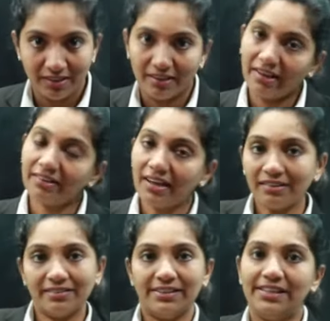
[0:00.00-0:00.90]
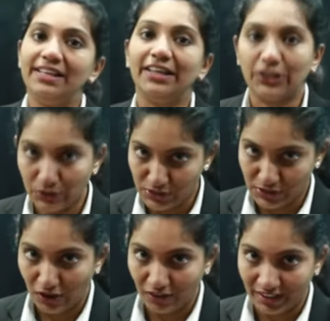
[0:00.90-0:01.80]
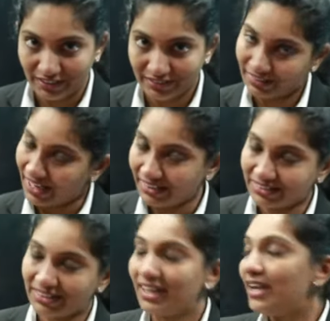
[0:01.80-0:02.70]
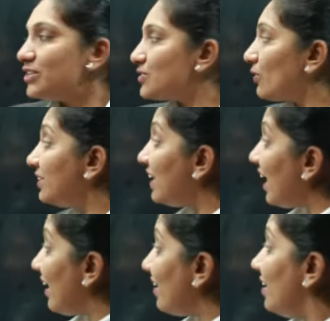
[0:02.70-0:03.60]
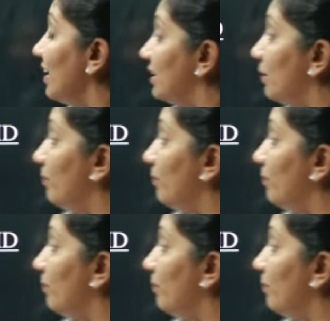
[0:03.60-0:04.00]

in a liquid solvent, right? So there the